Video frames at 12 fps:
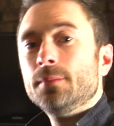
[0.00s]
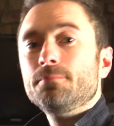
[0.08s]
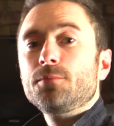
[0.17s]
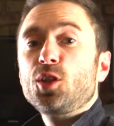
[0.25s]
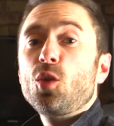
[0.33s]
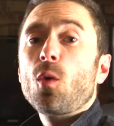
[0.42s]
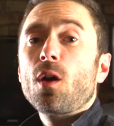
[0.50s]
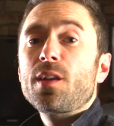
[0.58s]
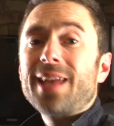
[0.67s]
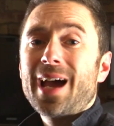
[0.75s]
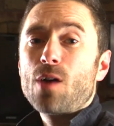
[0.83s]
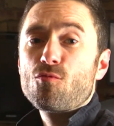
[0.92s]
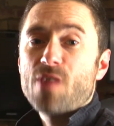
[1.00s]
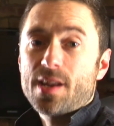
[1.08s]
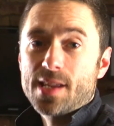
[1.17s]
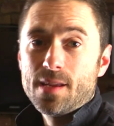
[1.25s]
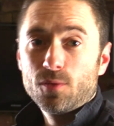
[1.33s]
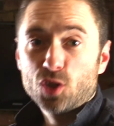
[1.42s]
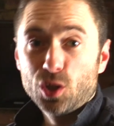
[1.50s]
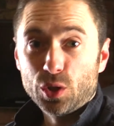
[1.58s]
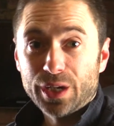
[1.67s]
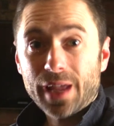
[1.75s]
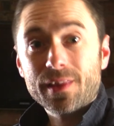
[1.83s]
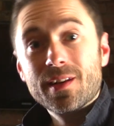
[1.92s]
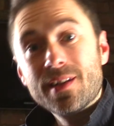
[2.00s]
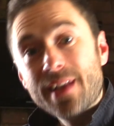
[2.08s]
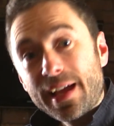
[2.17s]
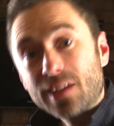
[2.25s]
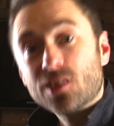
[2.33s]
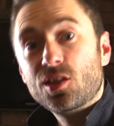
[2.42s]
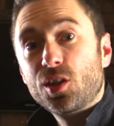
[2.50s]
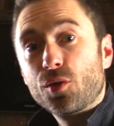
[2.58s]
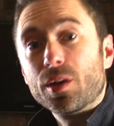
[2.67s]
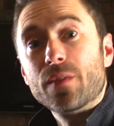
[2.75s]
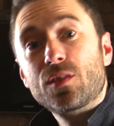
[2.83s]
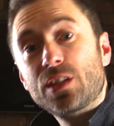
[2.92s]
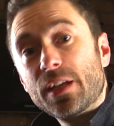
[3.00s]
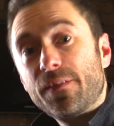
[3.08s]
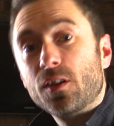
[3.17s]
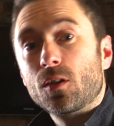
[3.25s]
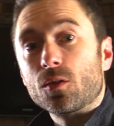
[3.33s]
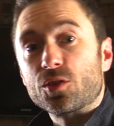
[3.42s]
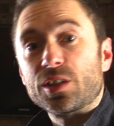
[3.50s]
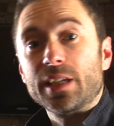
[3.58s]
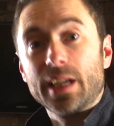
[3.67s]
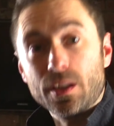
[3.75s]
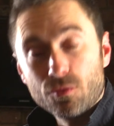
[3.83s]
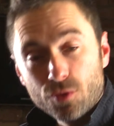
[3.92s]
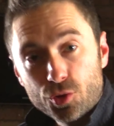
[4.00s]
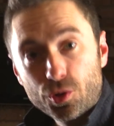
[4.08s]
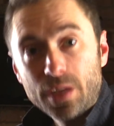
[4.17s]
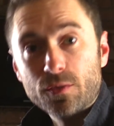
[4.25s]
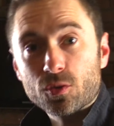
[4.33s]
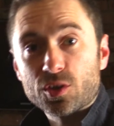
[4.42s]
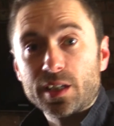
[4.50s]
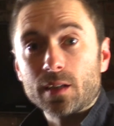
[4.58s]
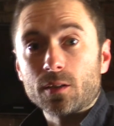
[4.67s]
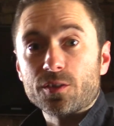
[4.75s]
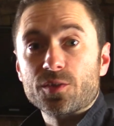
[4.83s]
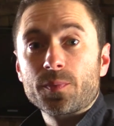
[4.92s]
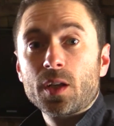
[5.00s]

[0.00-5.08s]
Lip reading: You are now ready to look at the next degree of difficulty in retrieval skills,